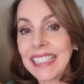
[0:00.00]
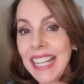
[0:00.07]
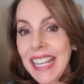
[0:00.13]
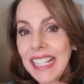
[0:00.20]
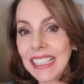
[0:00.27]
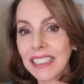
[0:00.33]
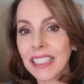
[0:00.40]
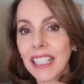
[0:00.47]

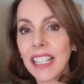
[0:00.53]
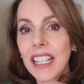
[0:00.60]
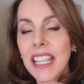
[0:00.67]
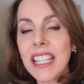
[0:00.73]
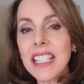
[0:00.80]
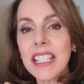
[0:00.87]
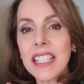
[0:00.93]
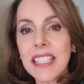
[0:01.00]
Then,
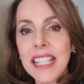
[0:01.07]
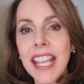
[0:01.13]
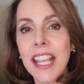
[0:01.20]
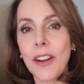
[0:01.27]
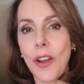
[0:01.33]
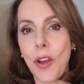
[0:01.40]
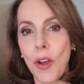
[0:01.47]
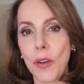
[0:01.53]

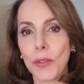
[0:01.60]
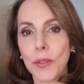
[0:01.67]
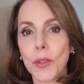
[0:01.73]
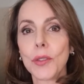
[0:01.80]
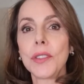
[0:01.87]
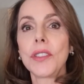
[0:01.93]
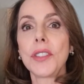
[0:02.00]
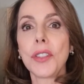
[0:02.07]
instead of
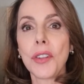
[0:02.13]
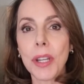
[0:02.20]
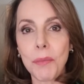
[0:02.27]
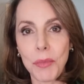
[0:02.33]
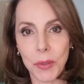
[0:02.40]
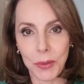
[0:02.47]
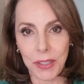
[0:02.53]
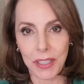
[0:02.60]

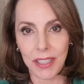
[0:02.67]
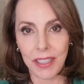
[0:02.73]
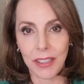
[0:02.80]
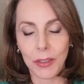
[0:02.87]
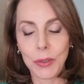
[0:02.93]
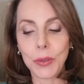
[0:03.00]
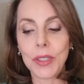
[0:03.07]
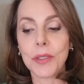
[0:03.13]

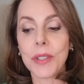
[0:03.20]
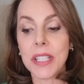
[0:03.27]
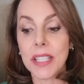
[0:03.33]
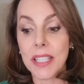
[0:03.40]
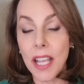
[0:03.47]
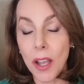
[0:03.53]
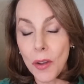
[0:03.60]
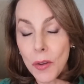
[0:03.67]
contributing to the
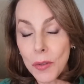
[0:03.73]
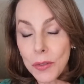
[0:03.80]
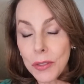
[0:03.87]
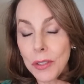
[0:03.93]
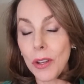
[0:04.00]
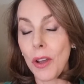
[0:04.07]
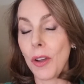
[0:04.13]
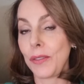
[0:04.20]

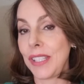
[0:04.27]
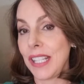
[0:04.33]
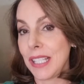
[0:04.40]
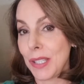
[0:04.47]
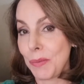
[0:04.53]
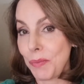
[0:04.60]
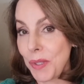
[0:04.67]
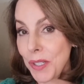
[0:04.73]
result of the
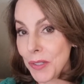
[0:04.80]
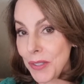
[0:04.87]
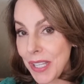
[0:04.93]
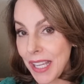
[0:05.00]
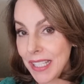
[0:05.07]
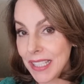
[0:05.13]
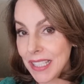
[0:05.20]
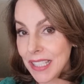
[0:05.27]

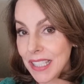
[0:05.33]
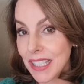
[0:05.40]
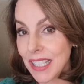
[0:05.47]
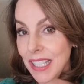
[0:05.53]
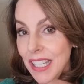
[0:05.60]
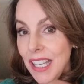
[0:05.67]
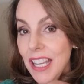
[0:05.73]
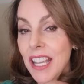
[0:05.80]
experience,
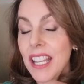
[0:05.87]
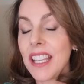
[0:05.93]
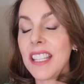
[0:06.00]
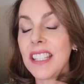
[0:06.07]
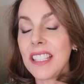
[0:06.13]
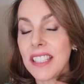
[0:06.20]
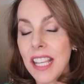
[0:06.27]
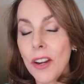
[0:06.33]

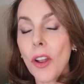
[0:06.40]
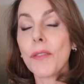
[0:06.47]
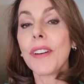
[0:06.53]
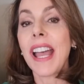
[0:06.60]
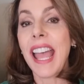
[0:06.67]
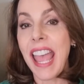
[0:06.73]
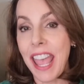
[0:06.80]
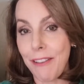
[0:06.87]
instead of
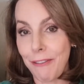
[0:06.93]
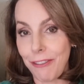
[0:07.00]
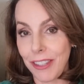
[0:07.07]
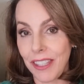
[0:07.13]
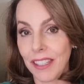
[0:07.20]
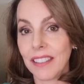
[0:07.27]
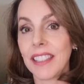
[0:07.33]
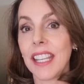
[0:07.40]

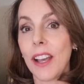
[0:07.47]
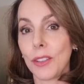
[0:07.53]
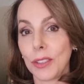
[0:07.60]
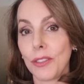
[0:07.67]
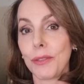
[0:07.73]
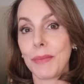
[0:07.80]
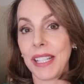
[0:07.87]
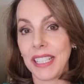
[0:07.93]
having the
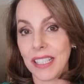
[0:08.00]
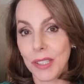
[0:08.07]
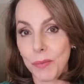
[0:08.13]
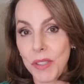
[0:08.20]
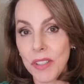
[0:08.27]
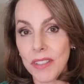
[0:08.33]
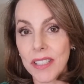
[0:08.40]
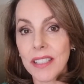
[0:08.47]
out-of-body
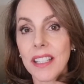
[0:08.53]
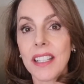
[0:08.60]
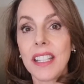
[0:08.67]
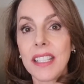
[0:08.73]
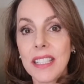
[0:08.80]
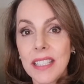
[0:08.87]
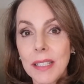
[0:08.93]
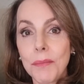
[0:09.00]
experience,
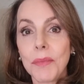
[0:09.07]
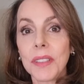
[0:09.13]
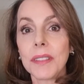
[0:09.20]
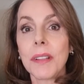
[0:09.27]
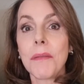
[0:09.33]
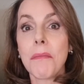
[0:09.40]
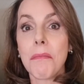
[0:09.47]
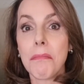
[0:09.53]
it
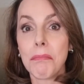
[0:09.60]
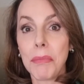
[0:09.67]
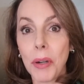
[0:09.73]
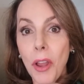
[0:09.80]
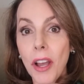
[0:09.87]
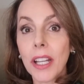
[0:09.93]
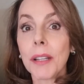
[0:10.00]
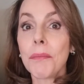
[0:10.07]
simply
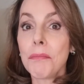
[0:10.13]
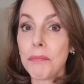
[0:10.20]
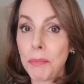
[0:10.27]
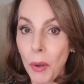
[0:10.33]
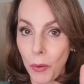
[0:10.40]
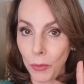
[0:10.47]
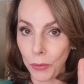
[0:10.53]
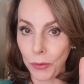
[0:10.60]
blocks
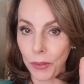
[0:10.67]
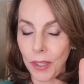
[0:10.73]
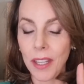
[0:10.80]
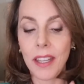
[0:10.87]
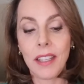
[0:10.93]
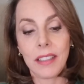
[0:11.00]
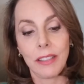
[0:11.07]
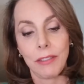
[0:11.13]
both
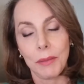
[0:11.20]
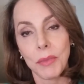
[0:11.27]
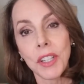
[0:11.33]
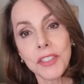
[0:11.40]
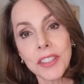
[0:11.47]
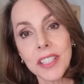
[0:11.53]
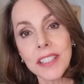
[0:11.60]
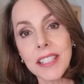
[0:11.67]
the
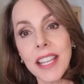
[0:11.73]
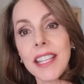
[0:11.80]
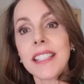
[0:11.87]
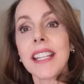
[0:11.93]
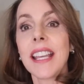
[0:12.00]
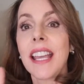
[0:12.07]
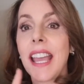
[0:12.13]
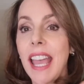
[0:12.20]
vibrational
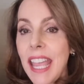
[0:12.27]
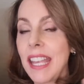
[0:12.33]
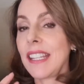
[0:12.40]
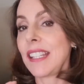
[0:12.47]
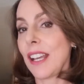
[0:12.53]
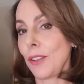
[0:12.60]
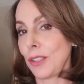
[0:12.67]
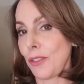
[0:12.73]
state
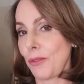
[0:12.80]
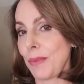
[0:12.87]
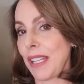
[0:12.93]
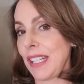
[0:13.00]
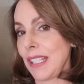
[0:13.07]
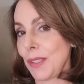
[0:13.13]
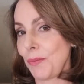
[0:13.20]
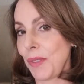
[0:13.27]
and the
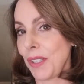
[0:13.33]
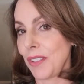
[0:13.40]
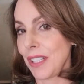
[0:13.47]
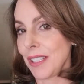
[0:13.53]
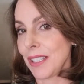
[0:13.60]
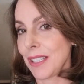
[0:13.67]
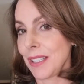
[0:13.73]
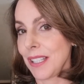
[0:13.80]
out-of-body
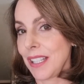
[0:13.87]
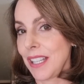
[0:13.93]
experience.